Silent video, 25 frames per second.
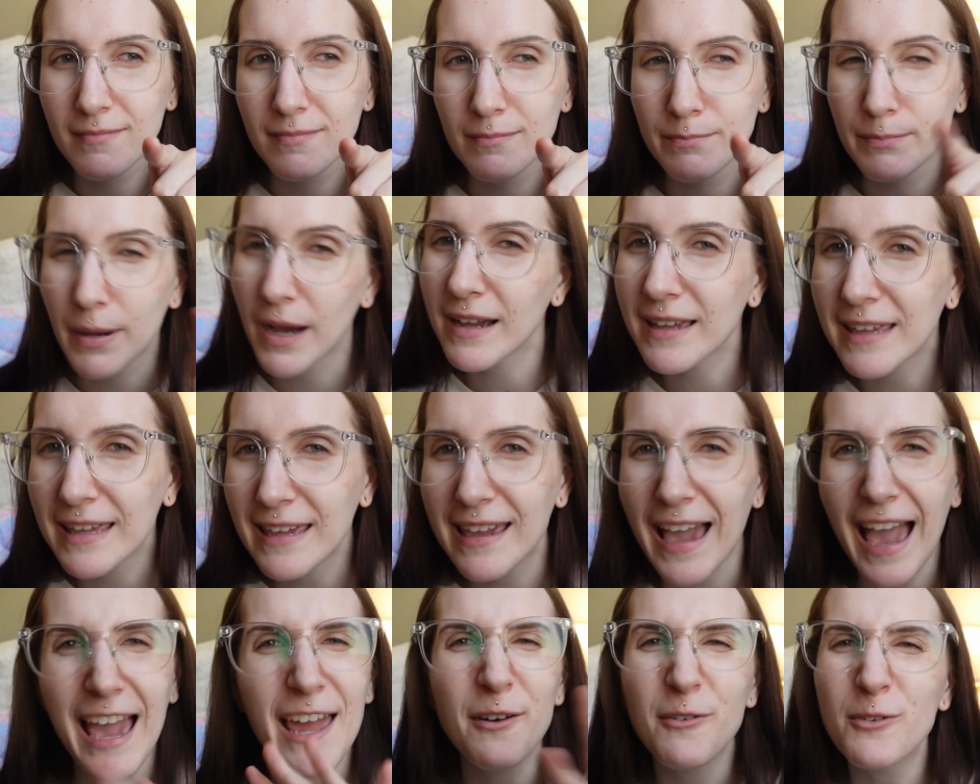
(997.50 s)

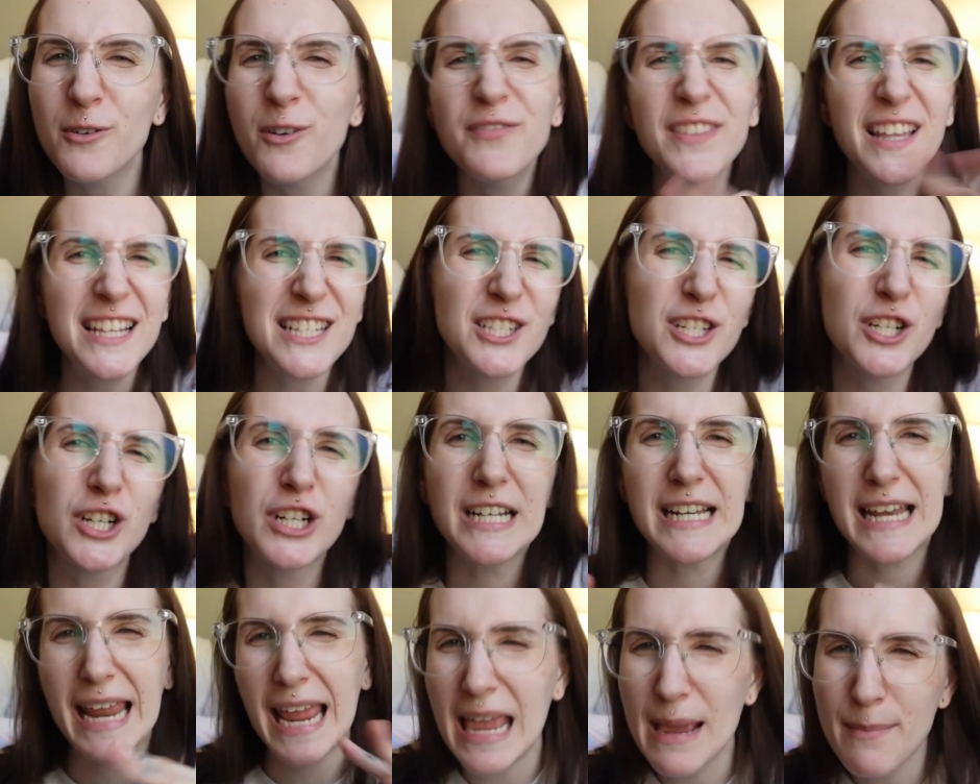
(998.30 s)
Bucky, I don't know if that's
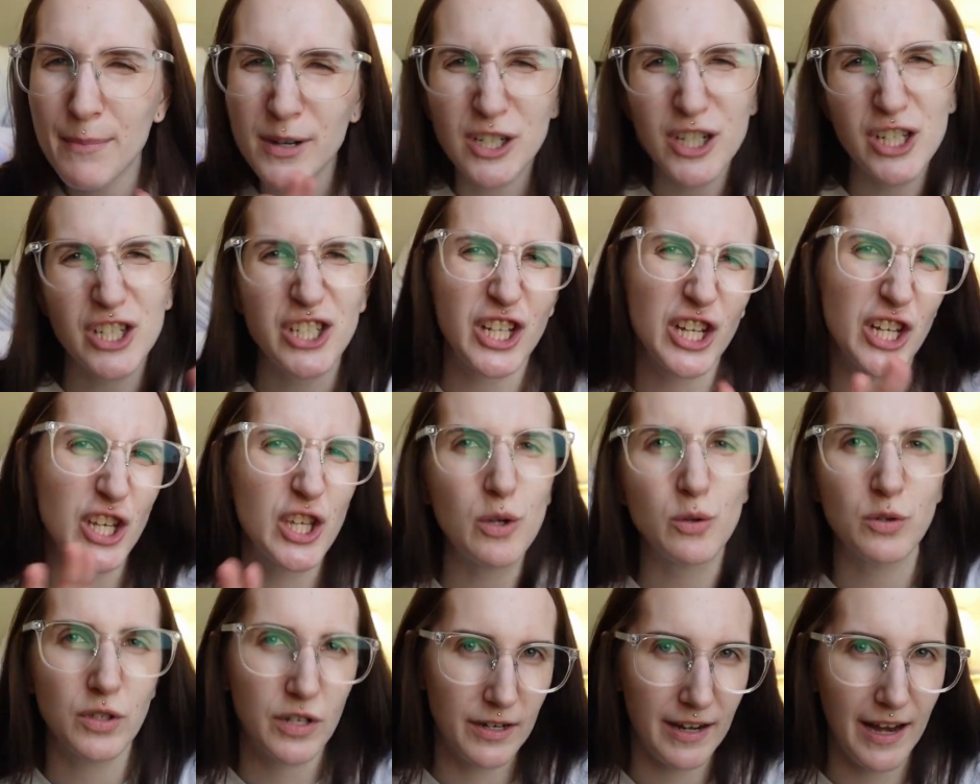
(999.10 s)
your name or just a
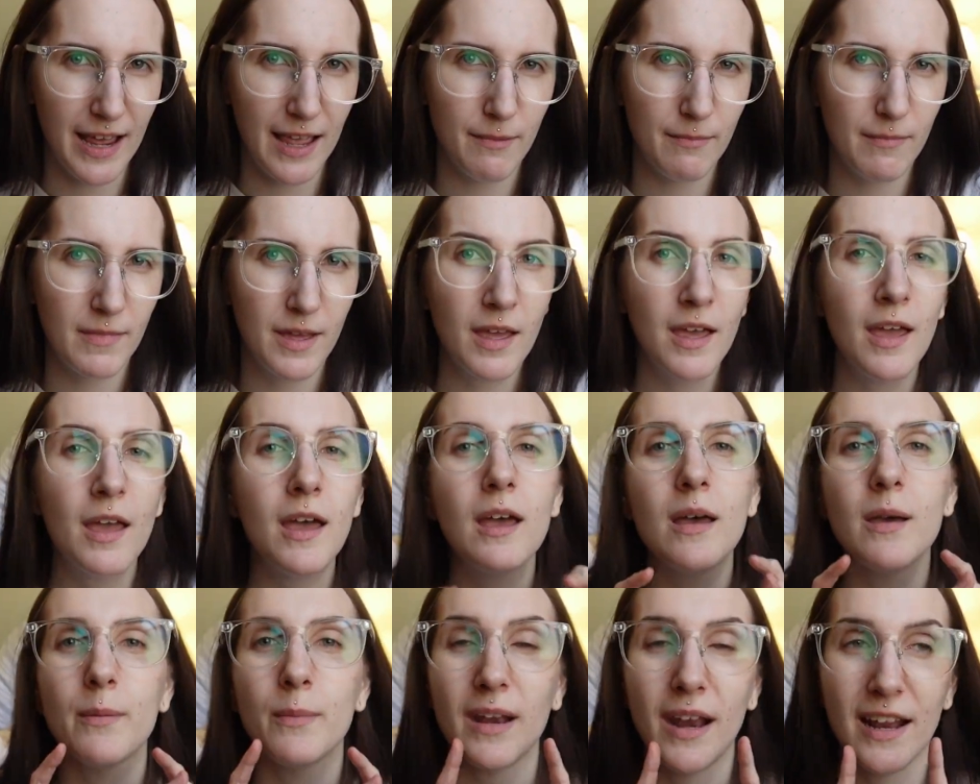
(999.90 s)
username,
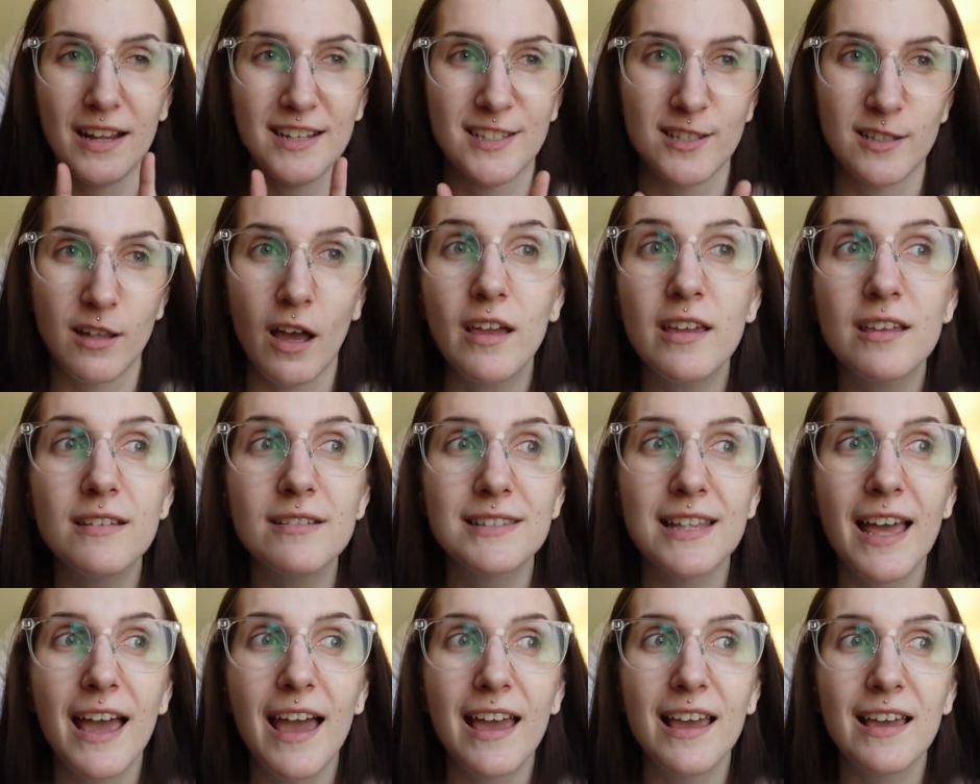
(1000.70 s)
but I saw you
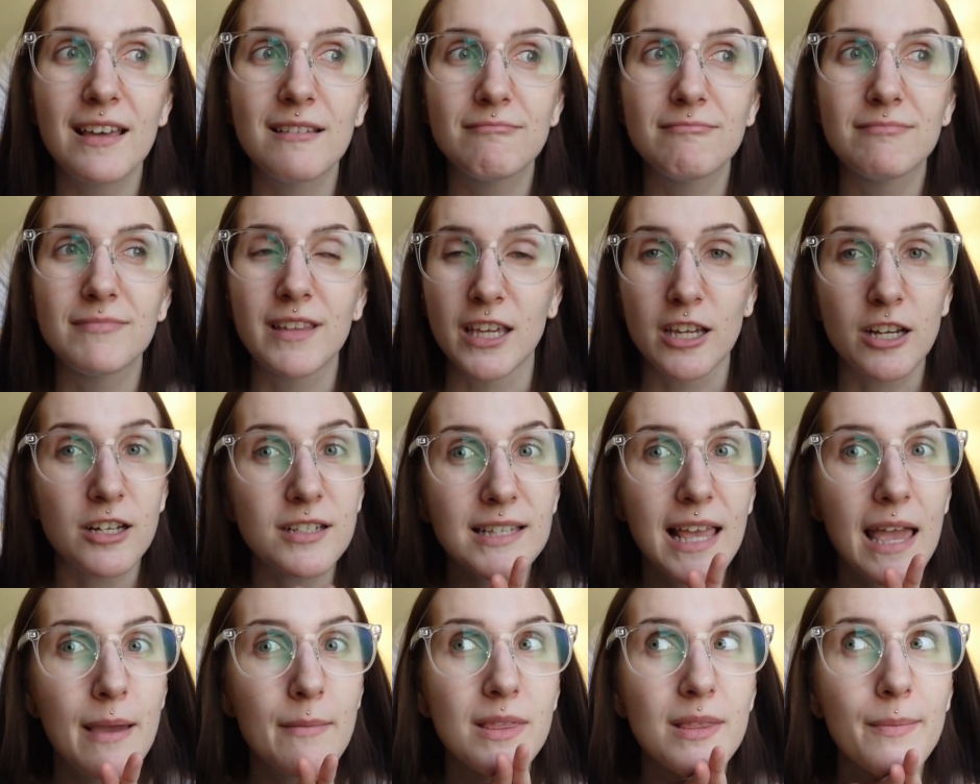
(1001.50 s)
say that
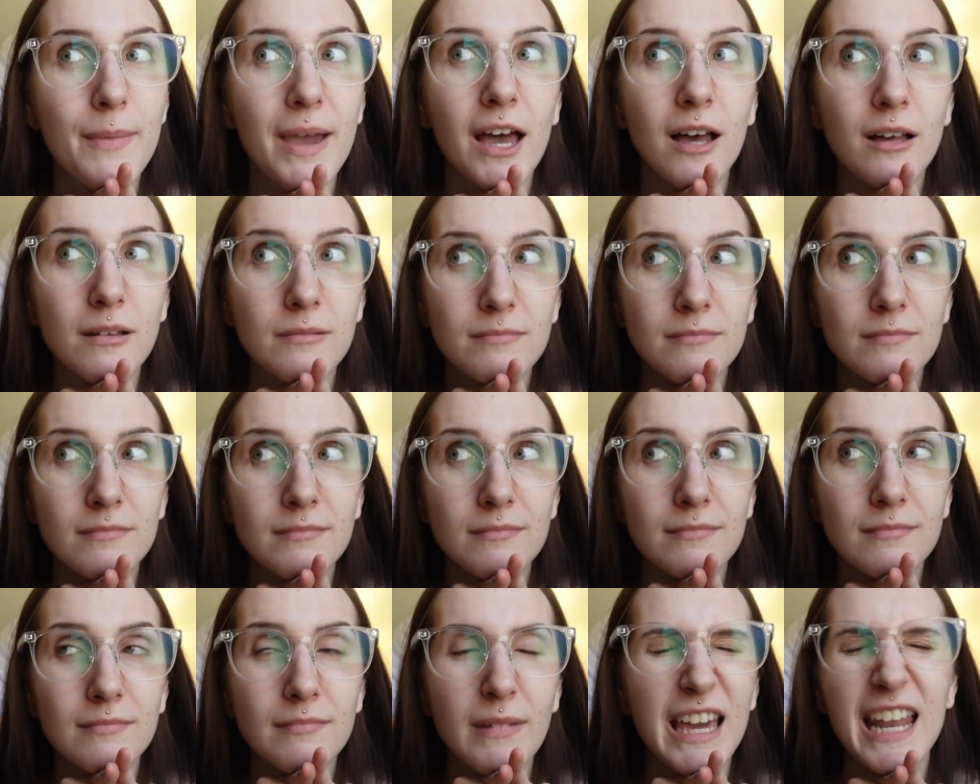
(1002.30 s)
yours came in the mail,
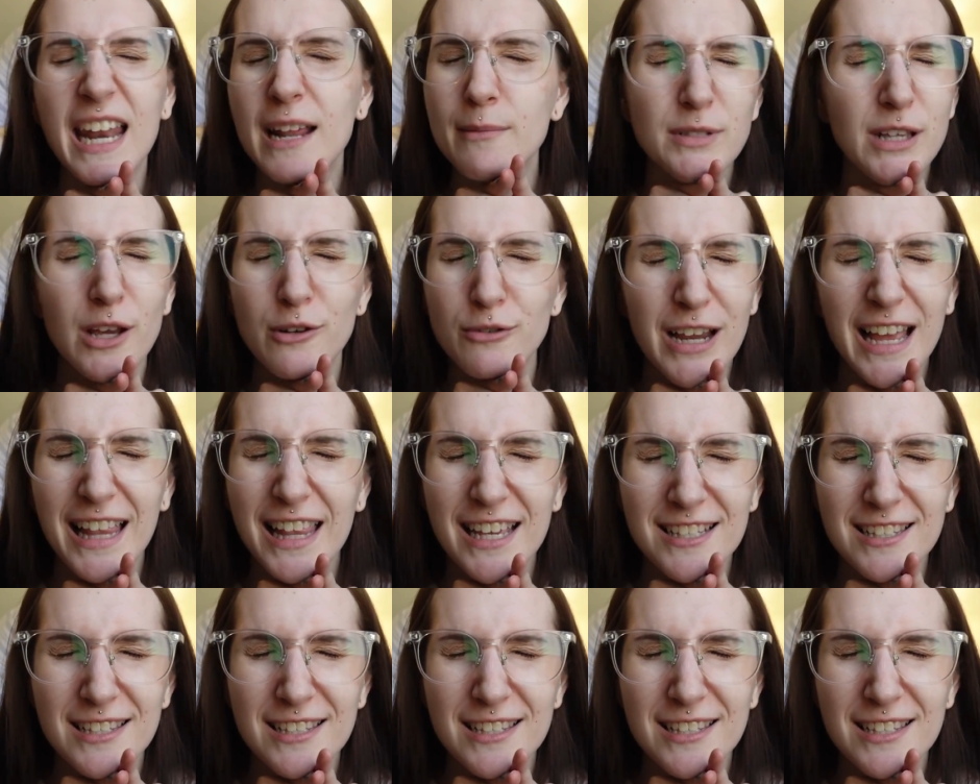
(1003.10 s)
and I'm so jealous.